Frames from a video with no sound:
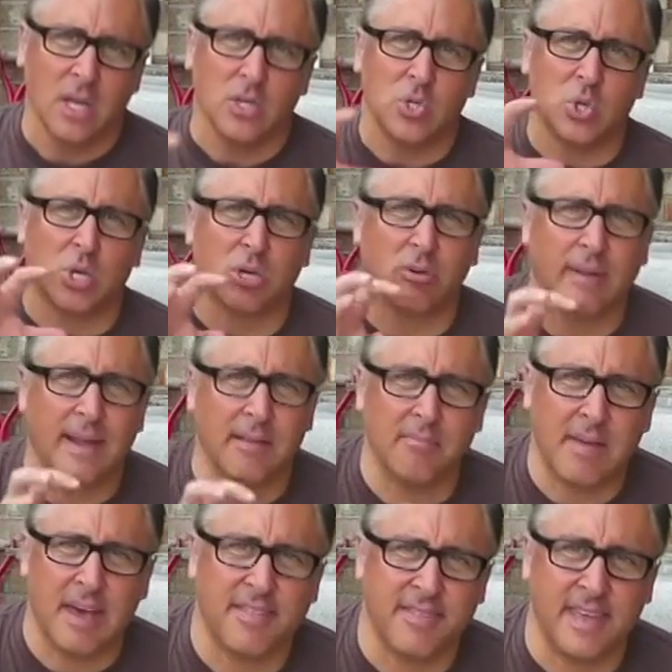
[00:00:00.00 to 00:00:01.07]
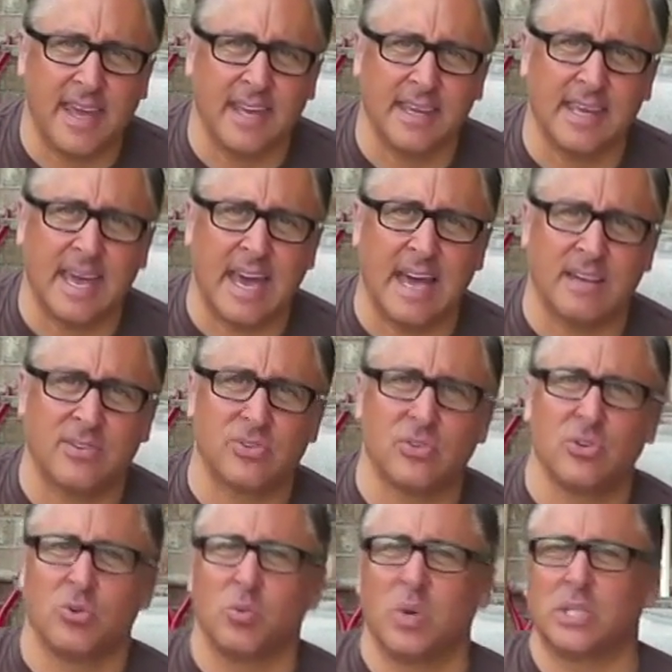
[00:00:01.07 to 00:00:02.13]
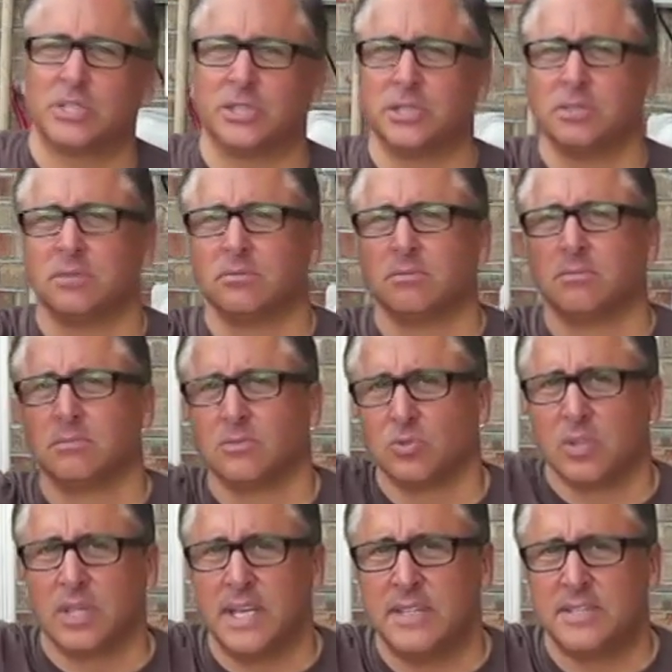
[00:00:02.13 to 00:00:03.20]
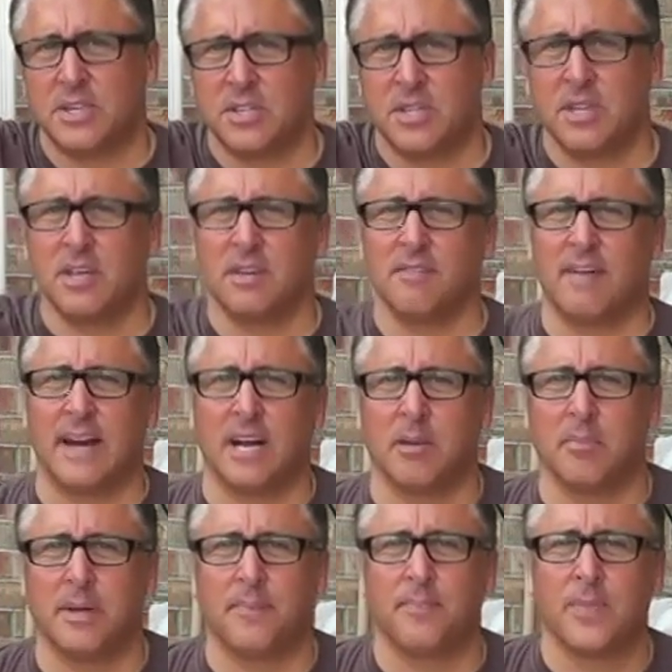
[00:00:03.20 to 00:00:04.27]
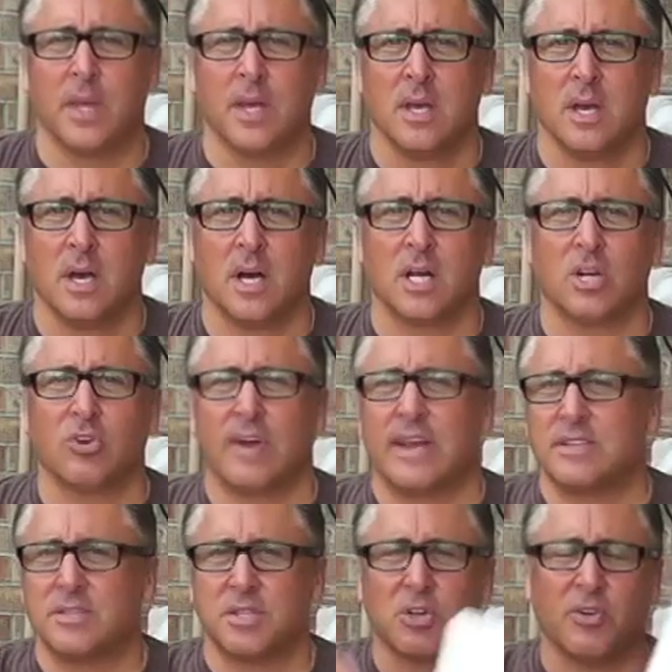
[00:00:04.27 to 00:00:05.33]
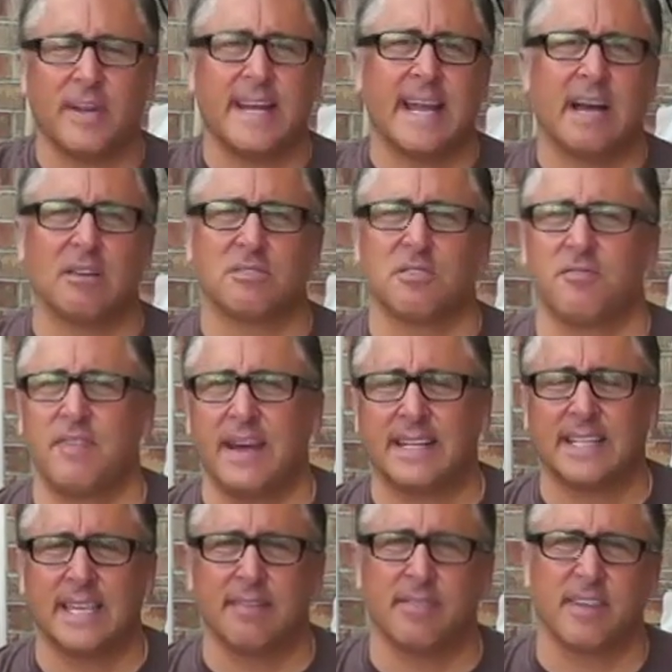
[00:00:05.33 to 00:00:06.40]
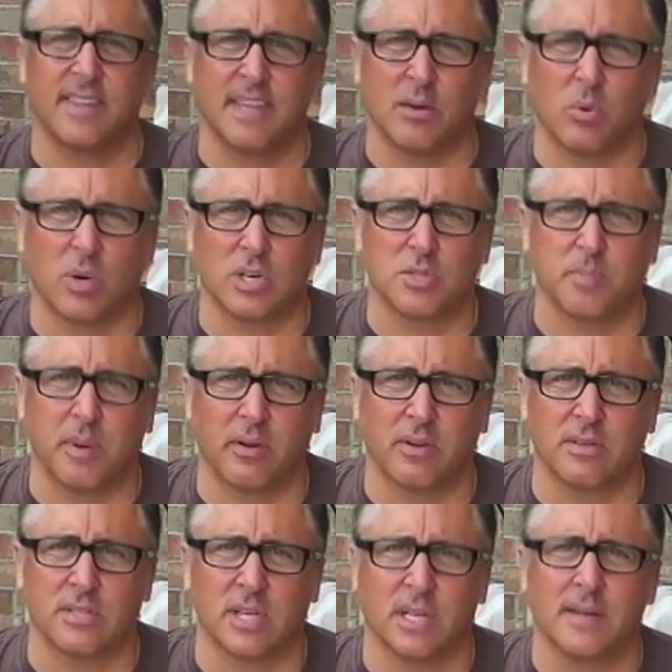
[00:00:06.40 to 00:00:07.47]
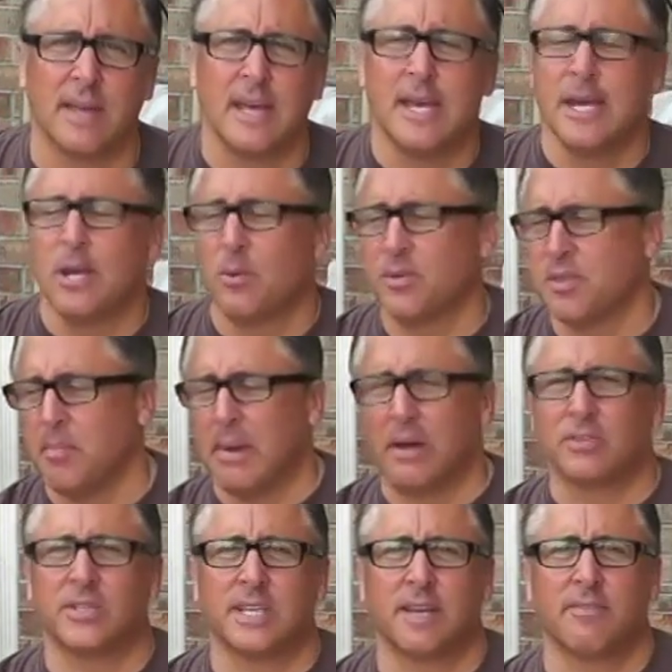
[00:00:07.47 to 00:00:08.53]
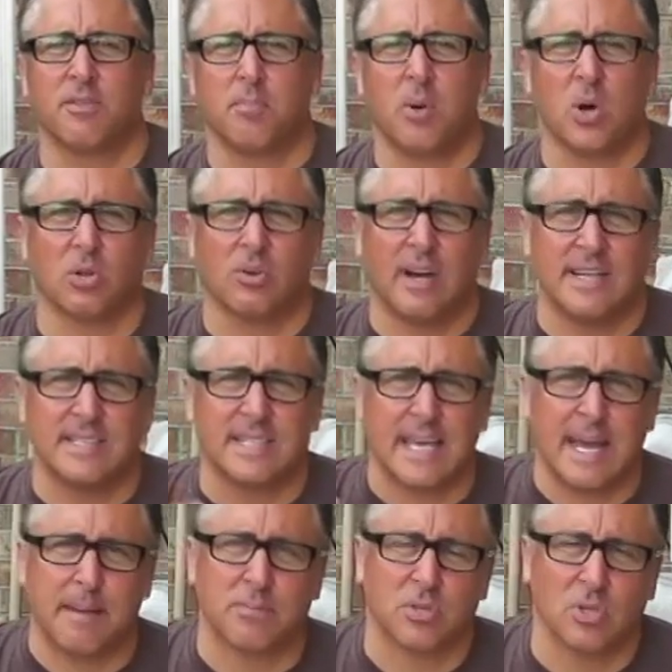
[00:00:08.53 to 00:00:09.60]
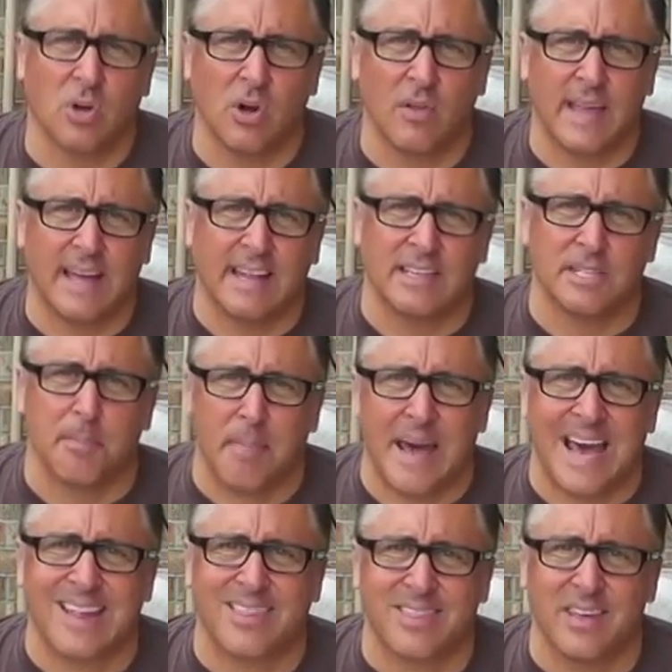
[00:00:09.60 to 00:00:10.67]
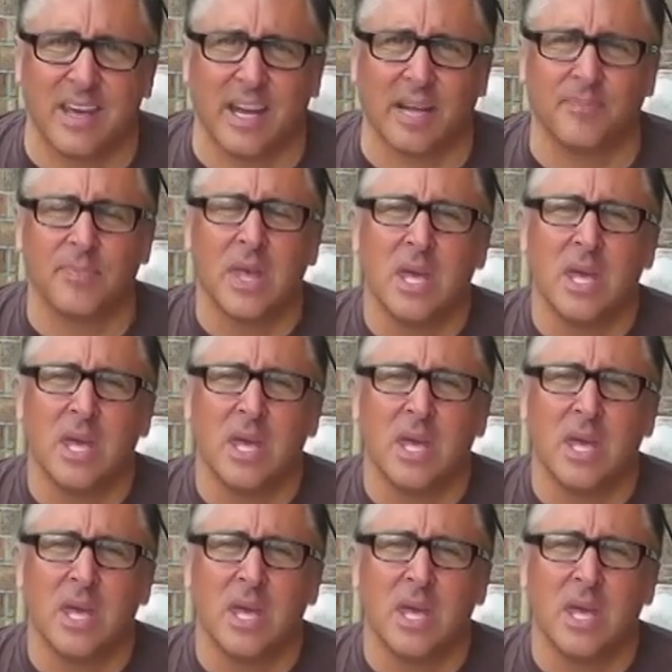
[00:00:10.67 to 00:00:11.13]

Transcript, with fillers: You create methane gas, which released into the environment uh, creates the greenhouse effect and everything that we're experiencing with the melting of the polar ice caps and all that. That's a bad thing.